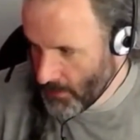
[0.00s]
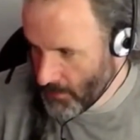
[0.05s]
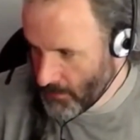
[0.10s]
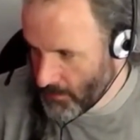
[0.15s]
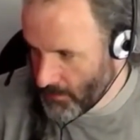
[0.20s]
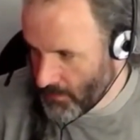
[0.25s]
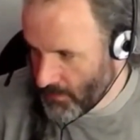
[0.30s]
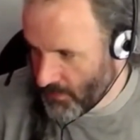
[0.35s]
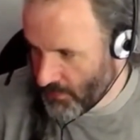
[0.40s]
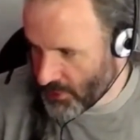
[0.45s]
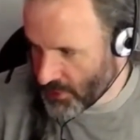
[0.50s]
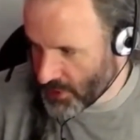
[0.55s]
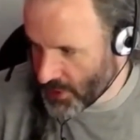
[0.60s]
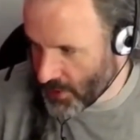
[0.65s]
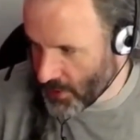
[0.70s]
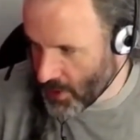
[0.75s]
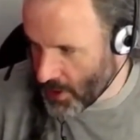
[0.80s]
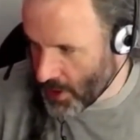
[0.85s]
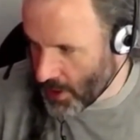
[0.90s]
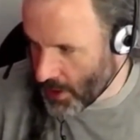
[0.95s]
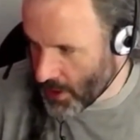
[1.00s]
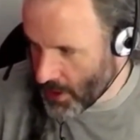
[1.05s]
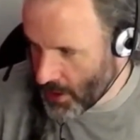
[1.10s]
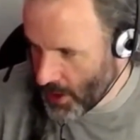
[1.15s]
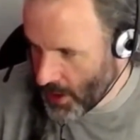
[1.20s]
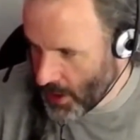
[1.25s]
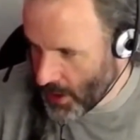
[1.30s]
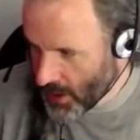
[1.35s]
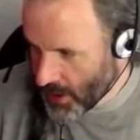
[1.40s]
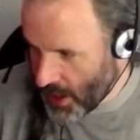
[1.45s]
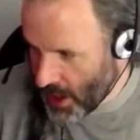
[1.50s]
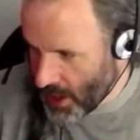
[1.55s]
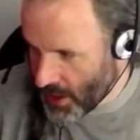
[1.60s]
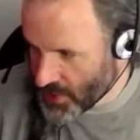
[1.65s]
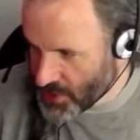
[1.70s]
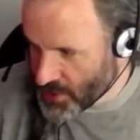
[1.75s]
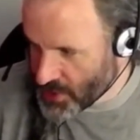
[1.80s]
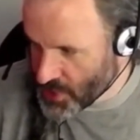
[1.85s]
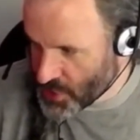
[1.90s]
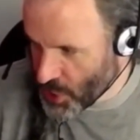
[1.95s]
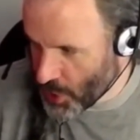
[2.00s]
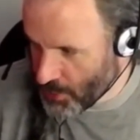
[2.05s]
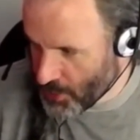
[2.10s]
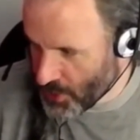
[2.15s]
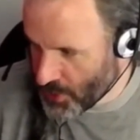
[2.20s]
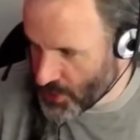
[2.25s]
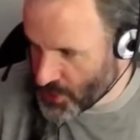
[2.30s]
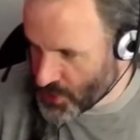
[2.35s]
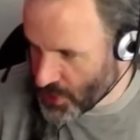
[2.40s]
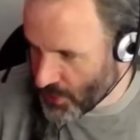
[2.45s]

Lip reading: Valeria. Canada is the sole producer